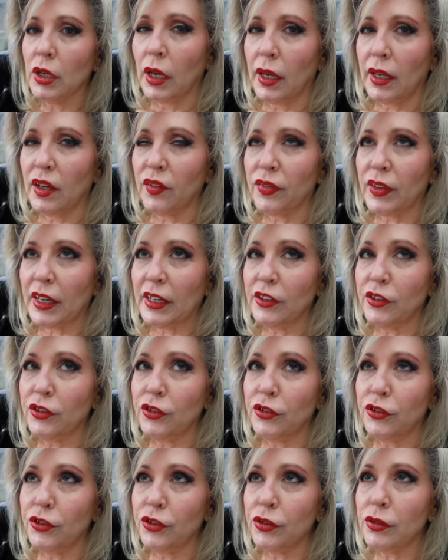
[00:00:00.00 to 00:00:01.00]
And if they
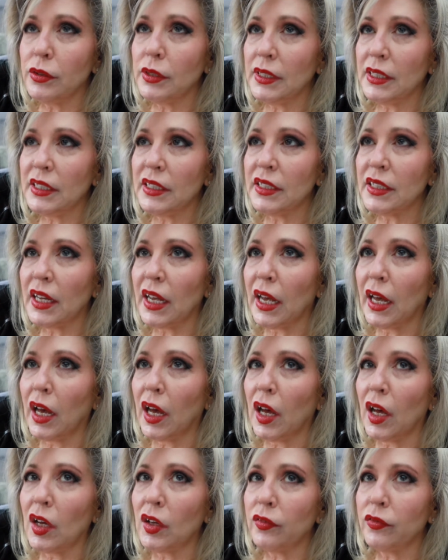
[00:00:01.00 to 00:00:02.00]
do need to
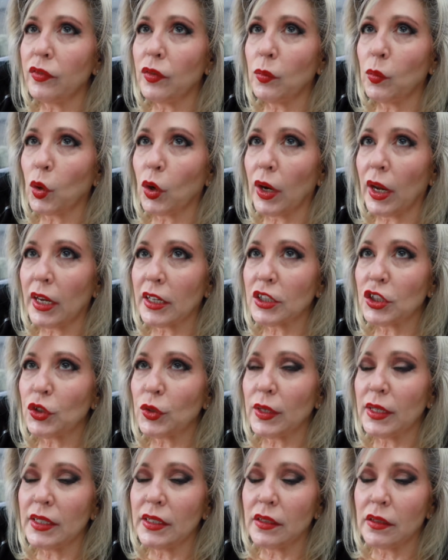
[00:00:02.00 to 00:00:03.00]
have more
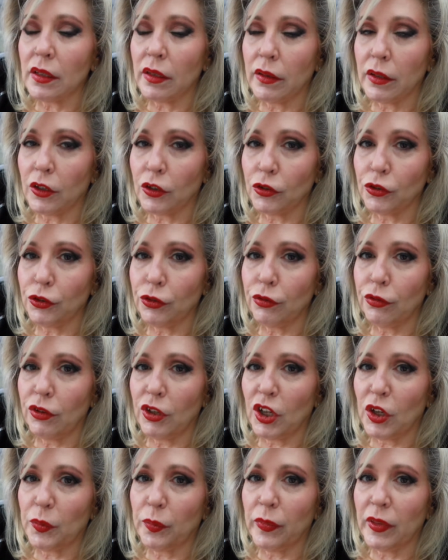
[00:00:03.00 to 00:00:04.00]
x-rays and they'll do
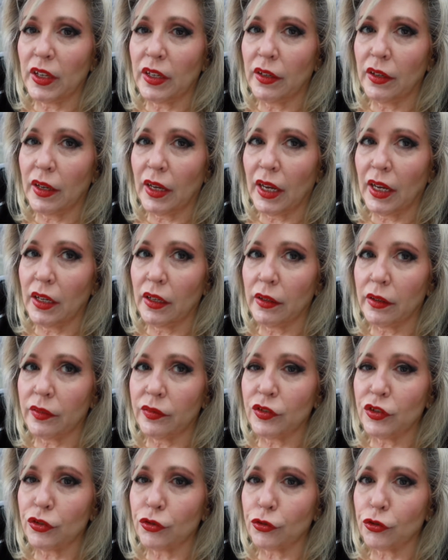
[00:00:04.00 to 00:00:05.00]
them the day
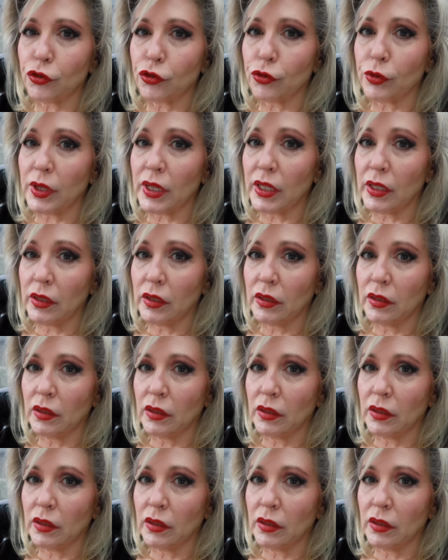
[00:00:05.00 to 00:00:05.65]
of surgery.